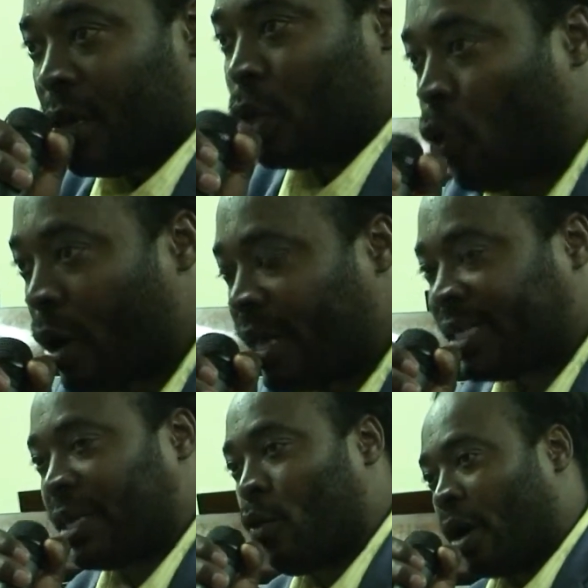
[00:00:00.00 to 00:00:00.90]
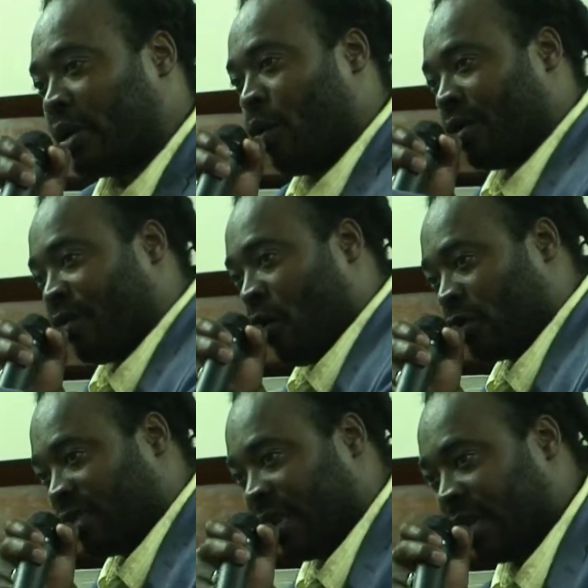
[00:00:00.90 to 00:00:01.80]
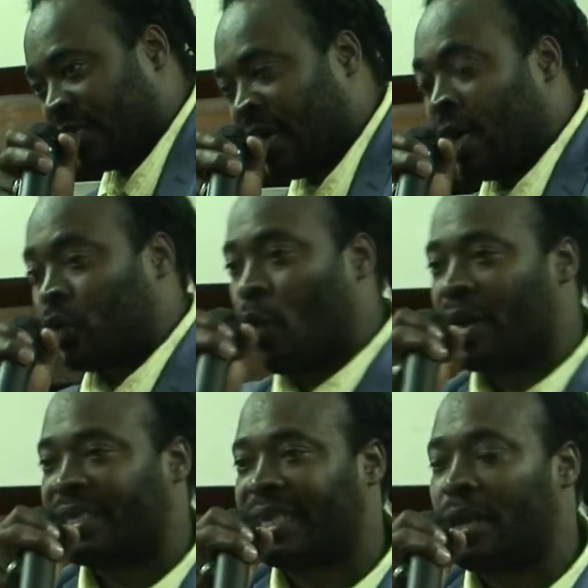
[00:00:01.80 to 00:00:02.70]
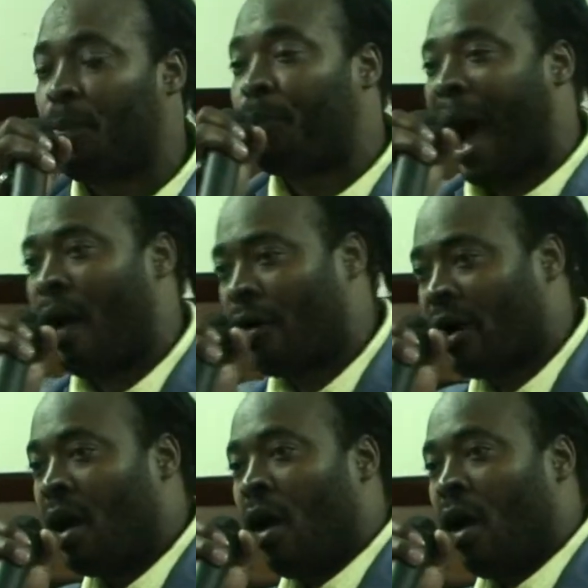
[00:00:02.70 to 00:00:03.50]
to understand what the word of God says, to understand the power